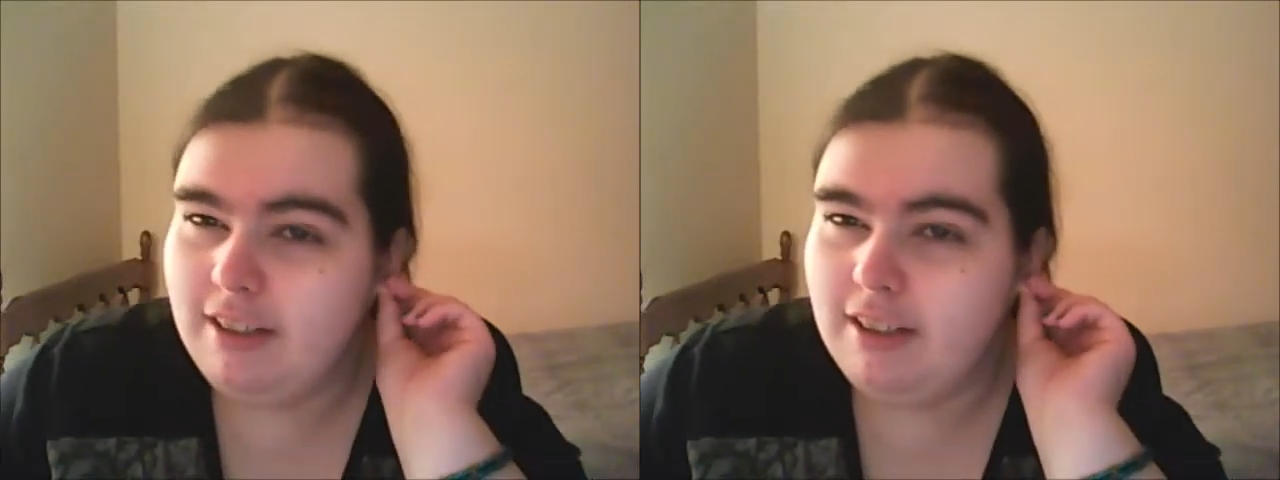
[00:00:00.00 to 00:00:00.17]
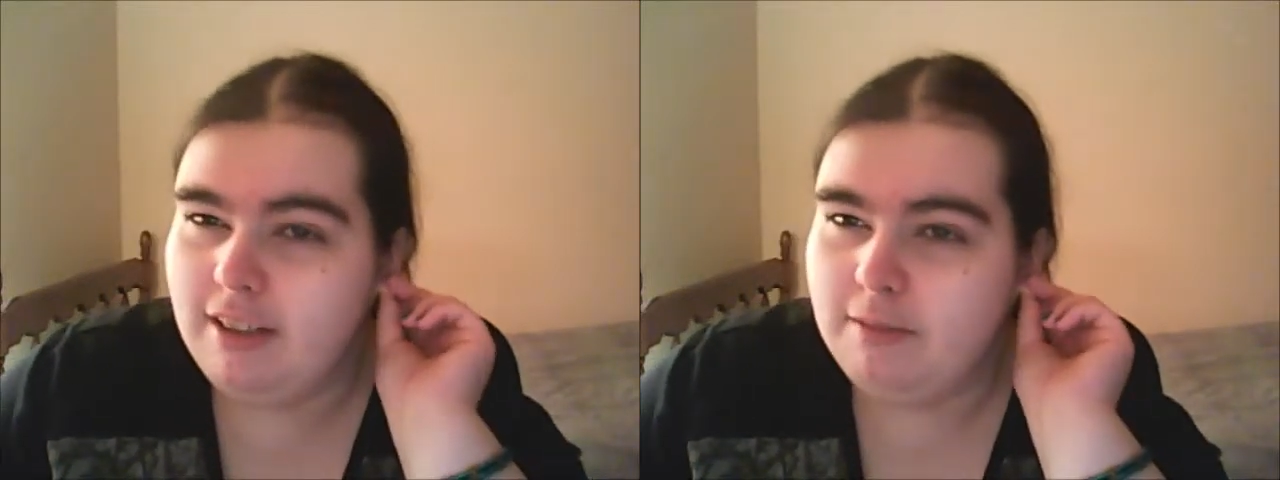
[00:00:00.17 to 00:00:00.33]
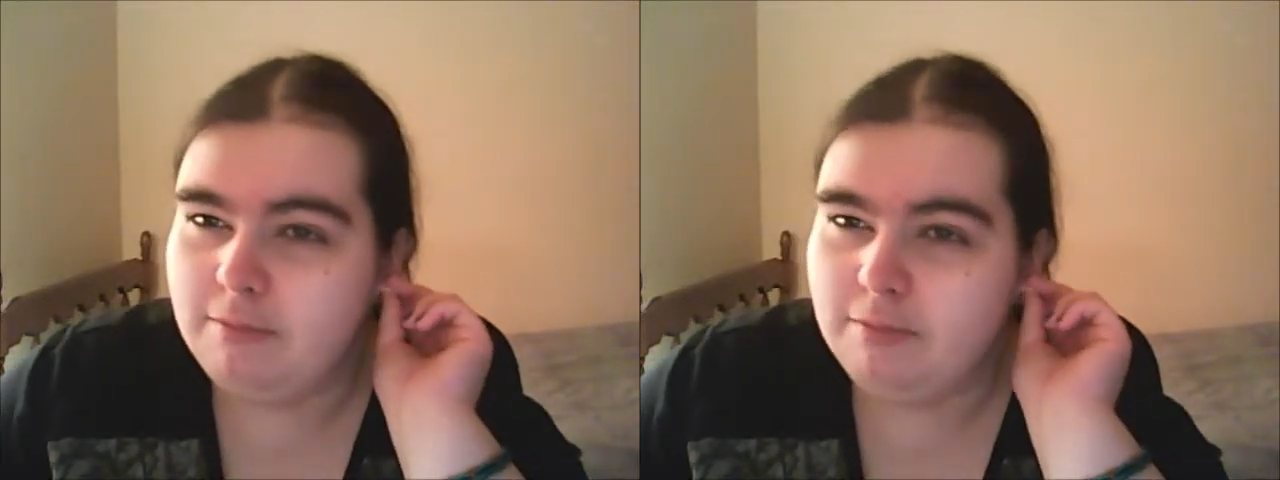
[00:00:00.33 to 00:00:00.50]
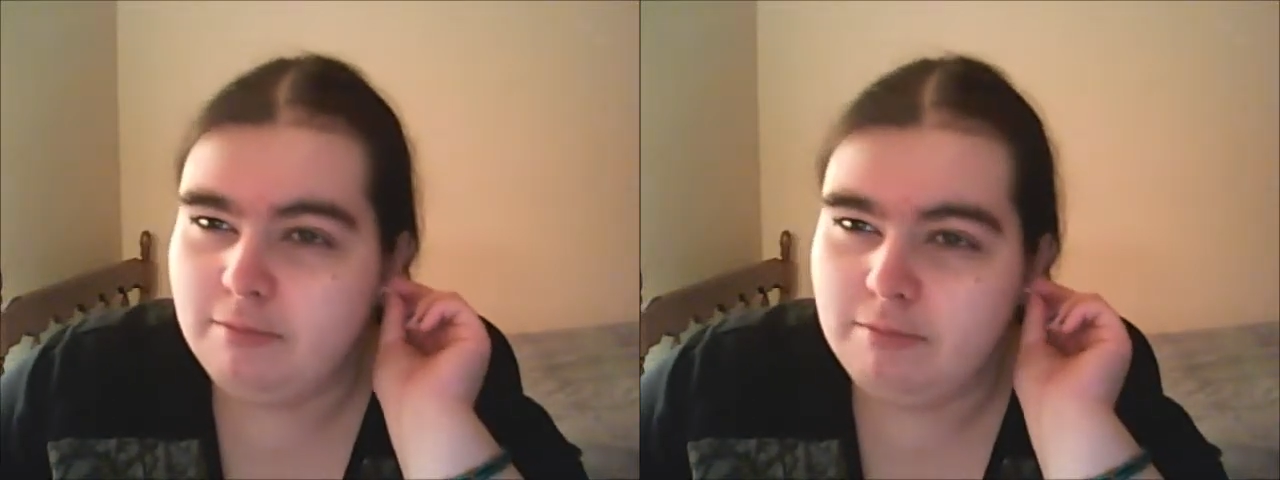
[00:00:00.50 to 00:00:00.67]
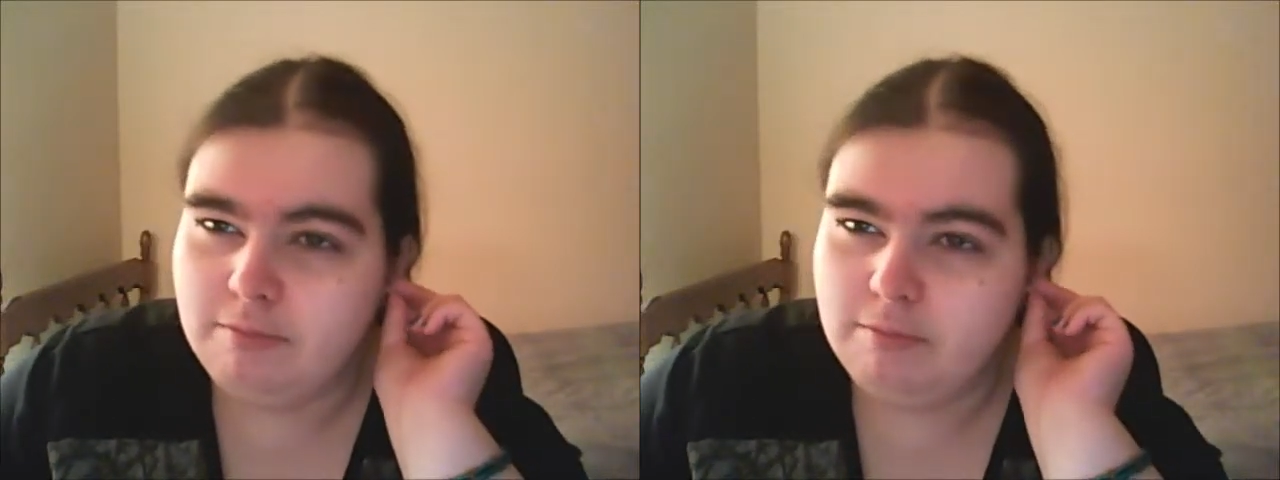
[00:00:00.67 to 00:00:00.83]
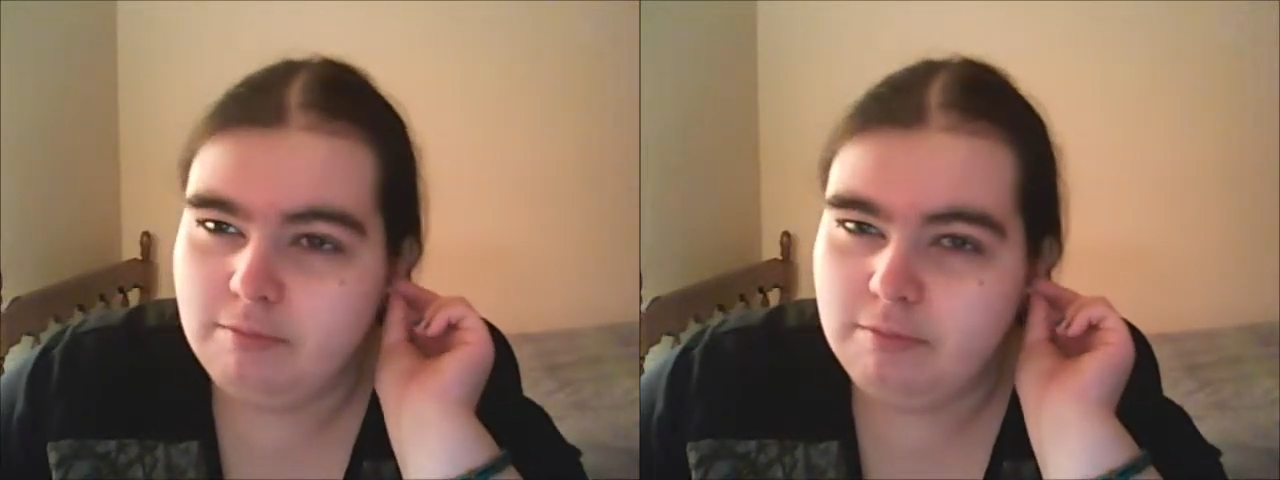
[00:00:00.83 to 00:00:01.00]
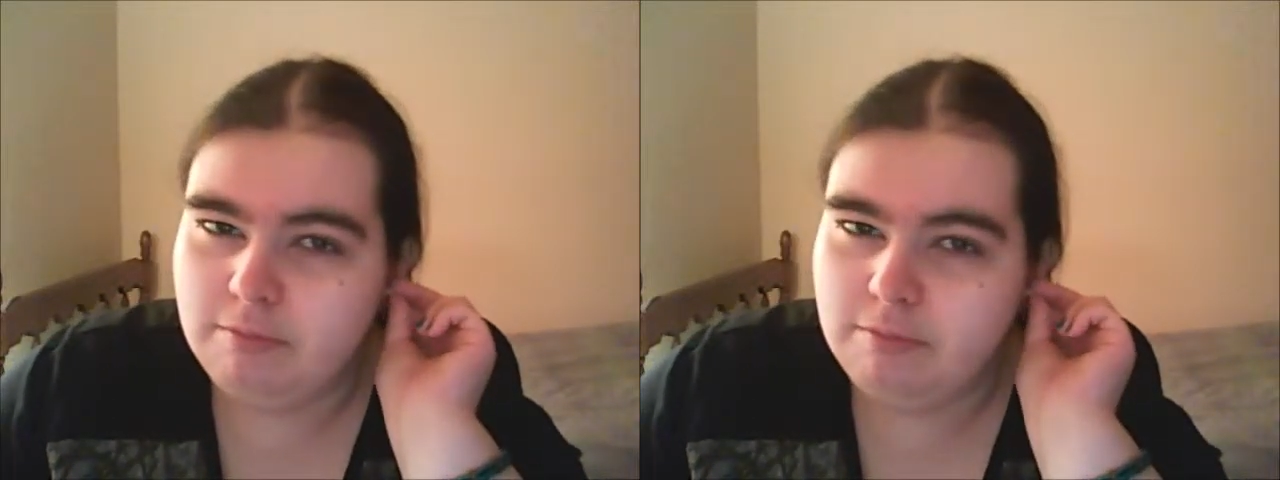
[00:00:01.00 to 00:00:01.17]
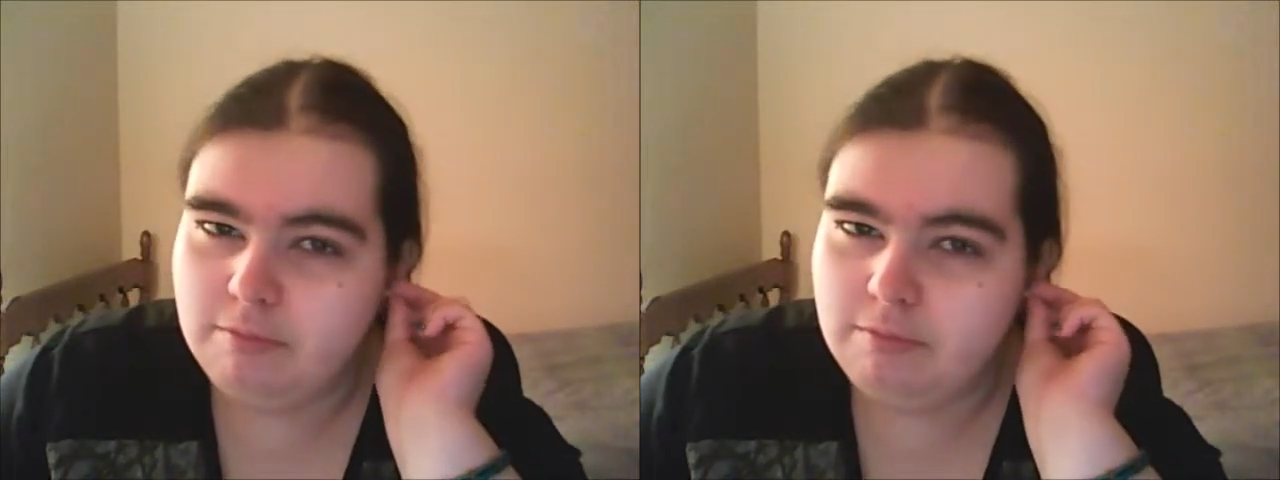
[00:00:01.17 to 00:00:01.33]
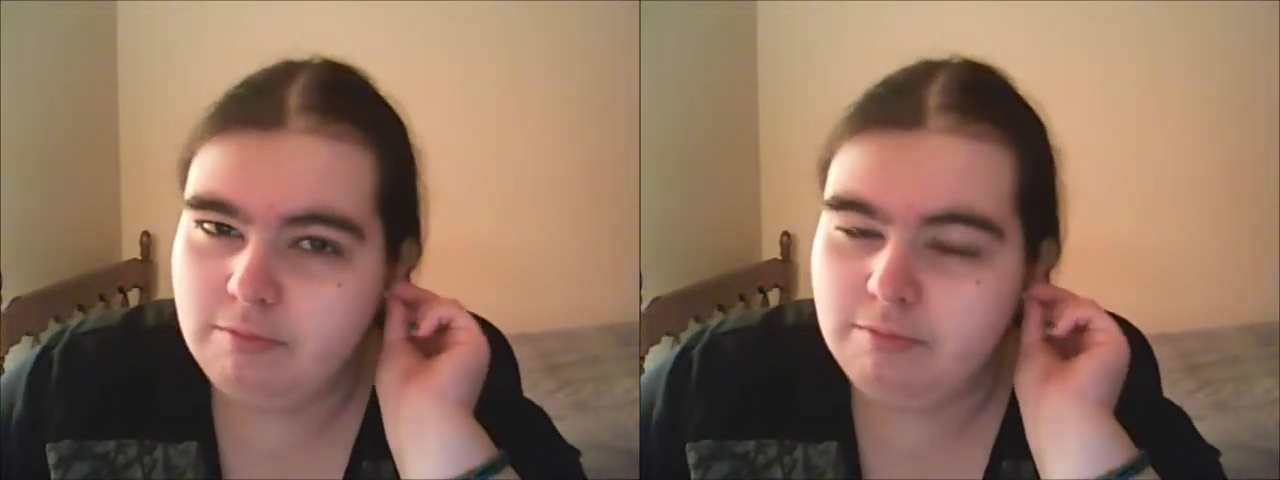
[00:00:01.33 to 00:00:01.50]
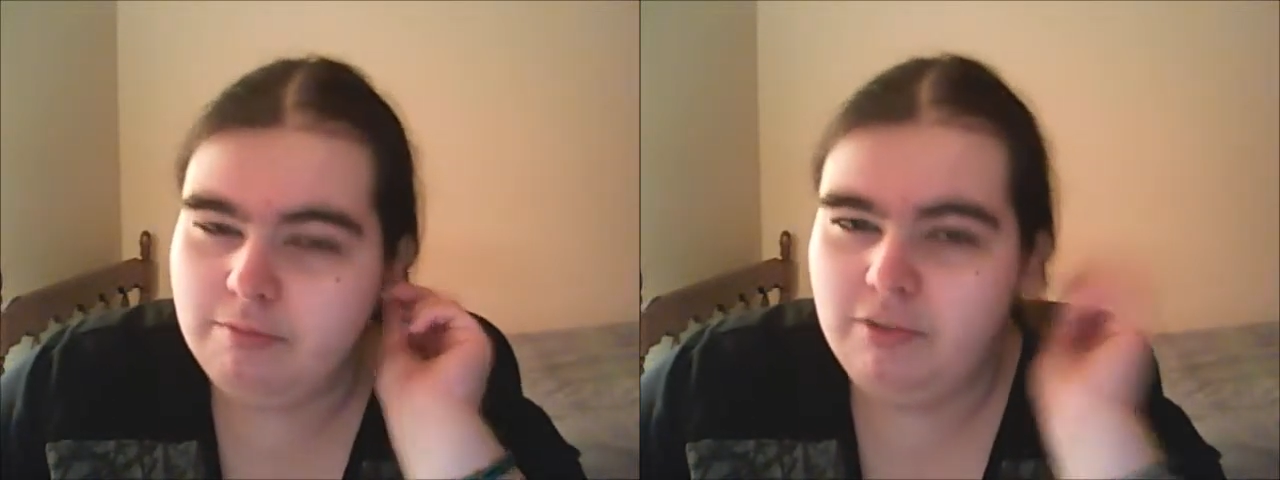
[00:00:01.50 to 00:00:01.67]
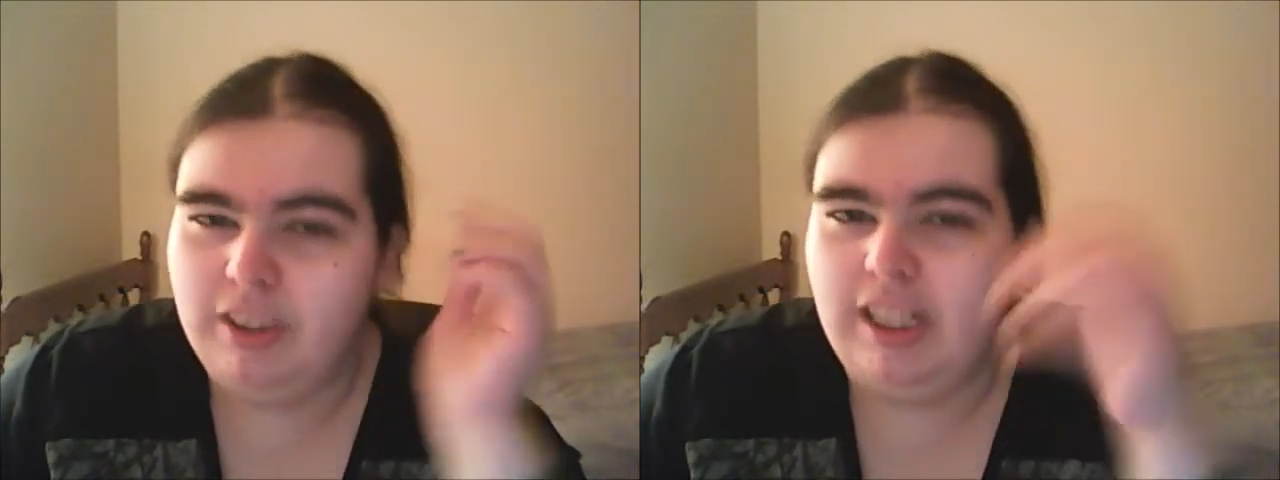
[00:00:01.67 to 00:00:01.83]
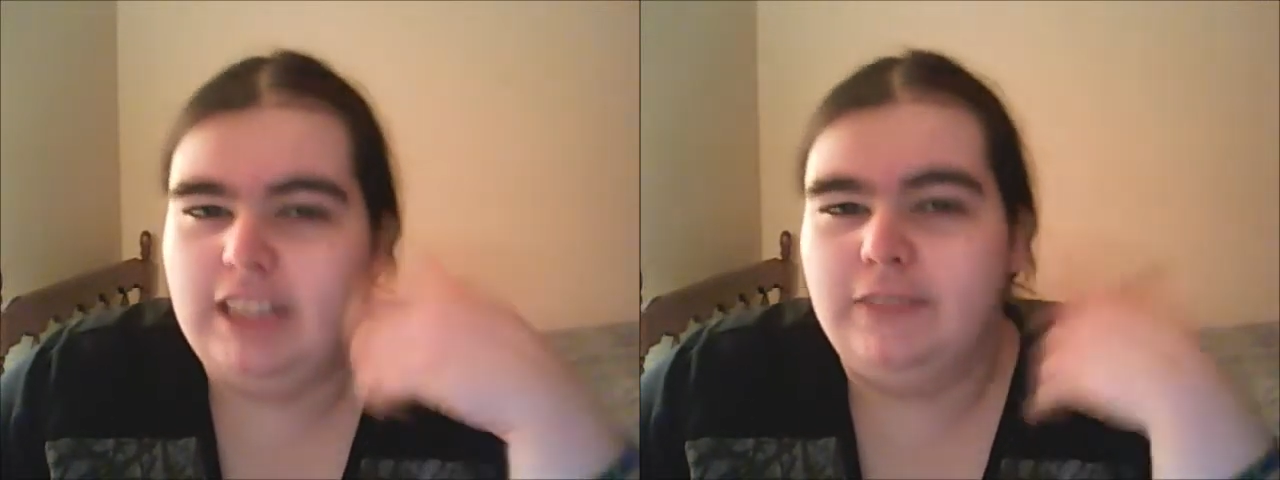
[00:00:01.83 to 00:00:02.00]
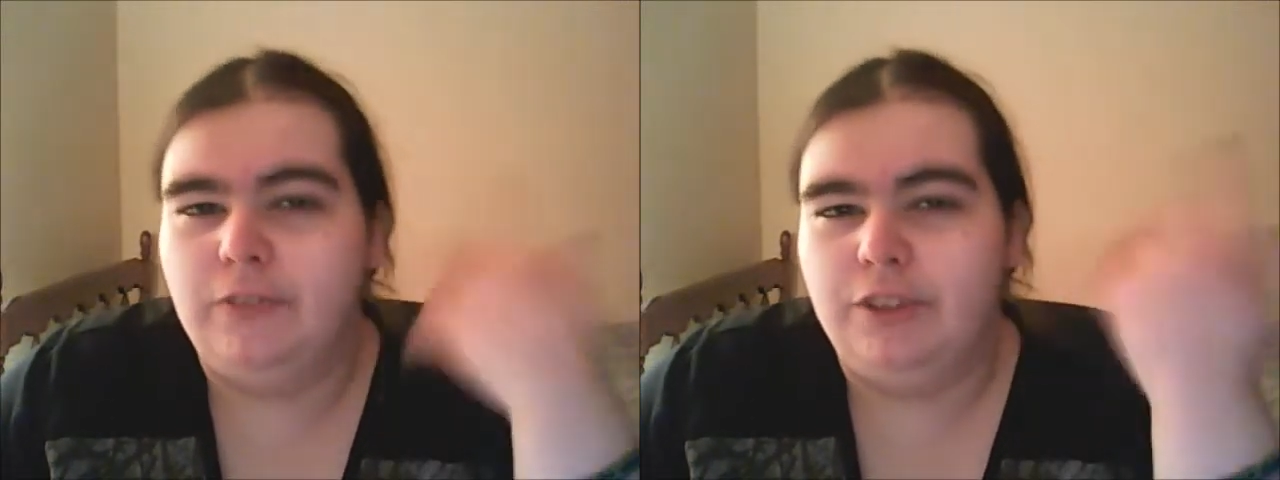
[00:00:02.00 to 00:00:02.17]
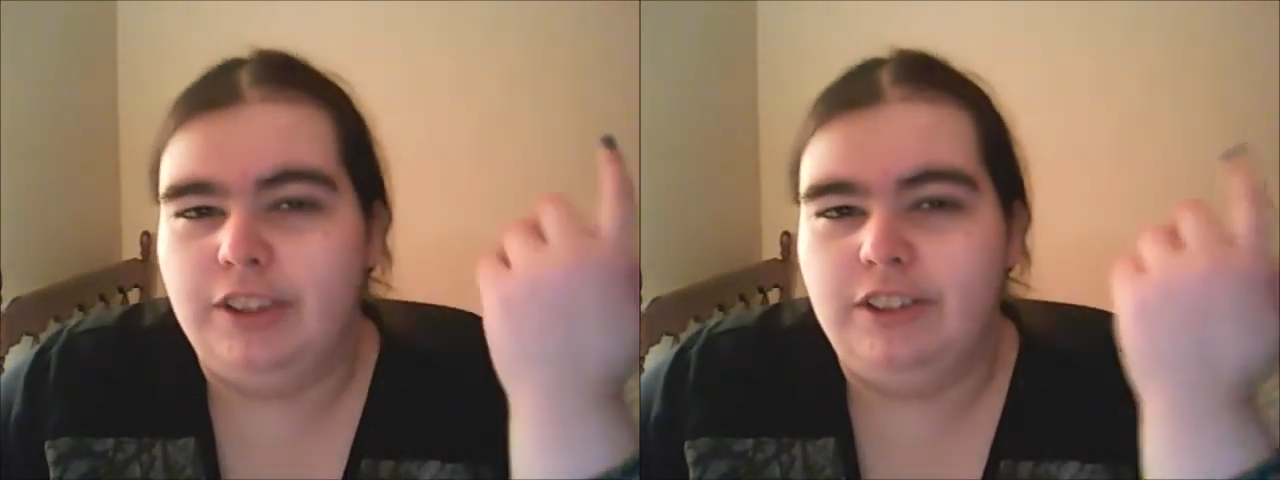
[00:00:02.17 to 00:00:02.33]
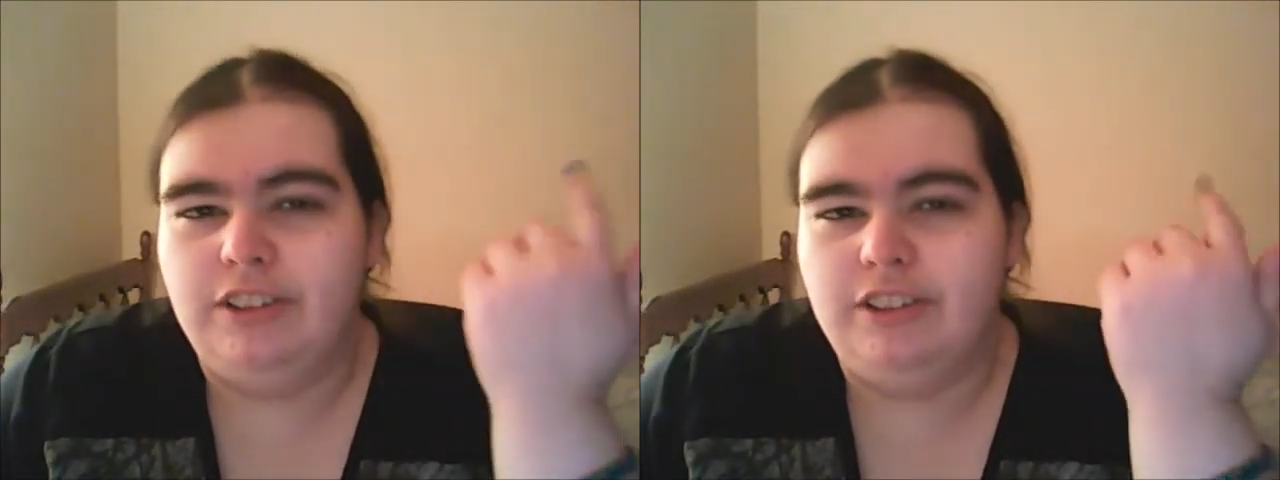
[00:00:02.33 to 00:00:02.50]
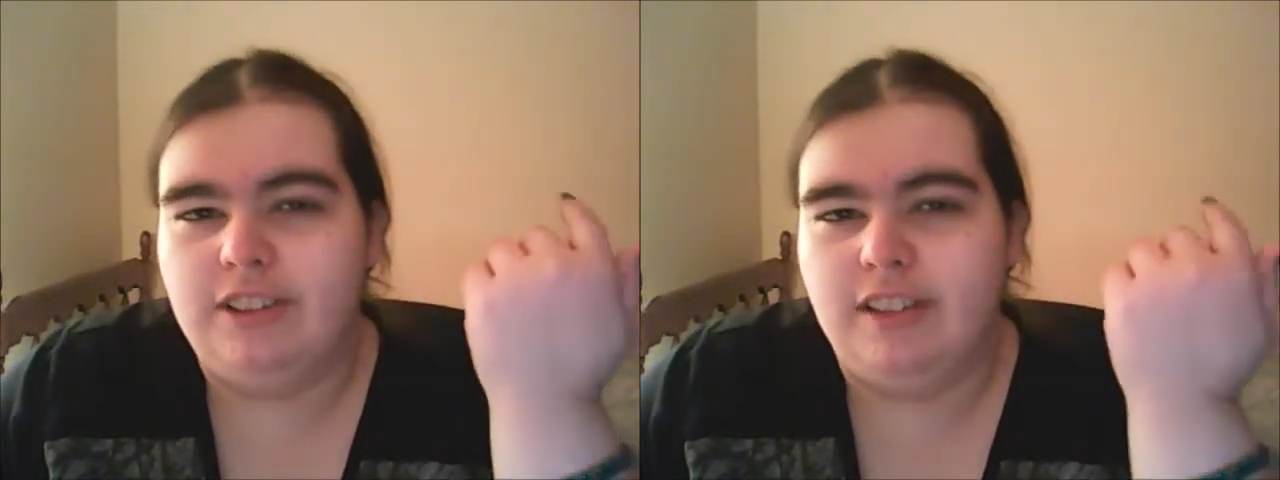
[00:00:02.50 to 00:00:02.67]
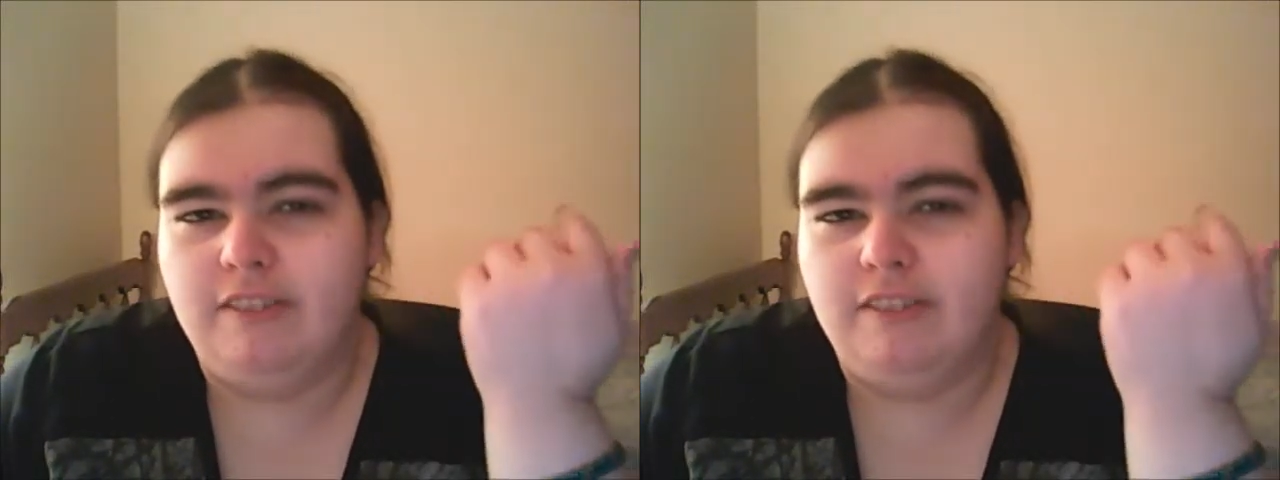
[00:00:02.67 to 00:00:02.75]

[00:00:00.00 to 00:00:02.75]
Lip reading: for the last 4 years,